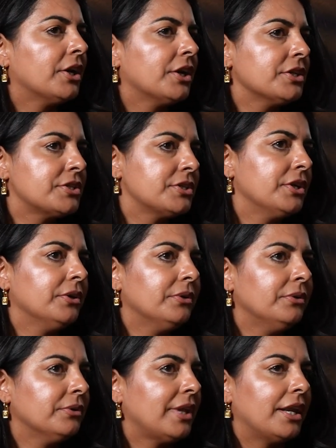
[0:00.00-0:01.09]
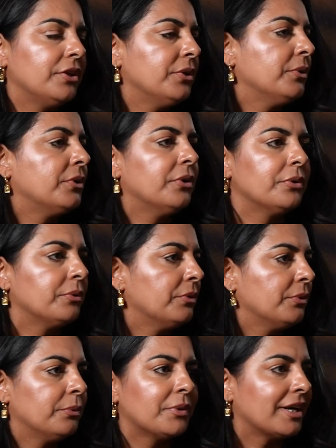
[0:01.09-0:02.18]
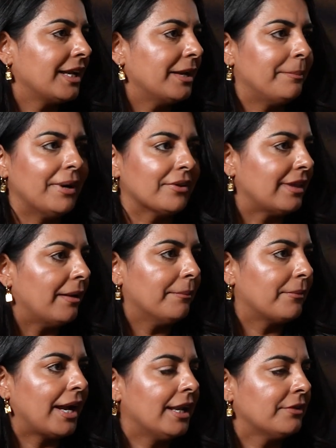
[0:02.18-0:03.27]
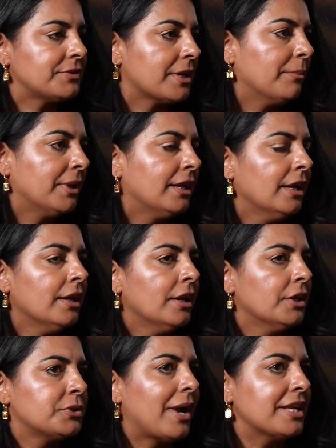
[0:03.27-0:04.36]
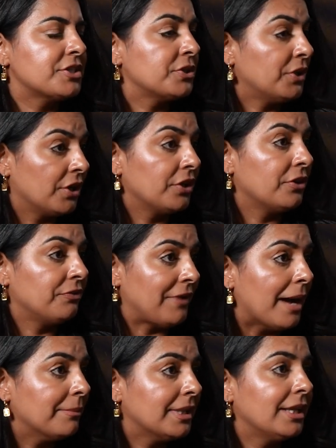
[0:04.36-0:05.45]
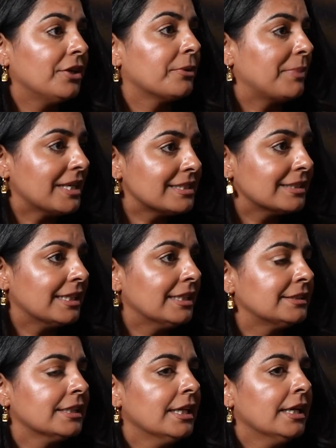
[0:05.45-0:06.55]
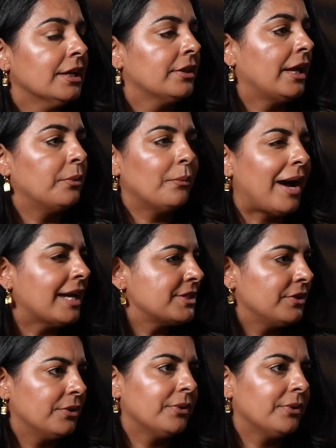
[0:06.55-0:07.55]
hurts you, then you don't worry about them, right? If someone tries to hurt your family, your business, then why do you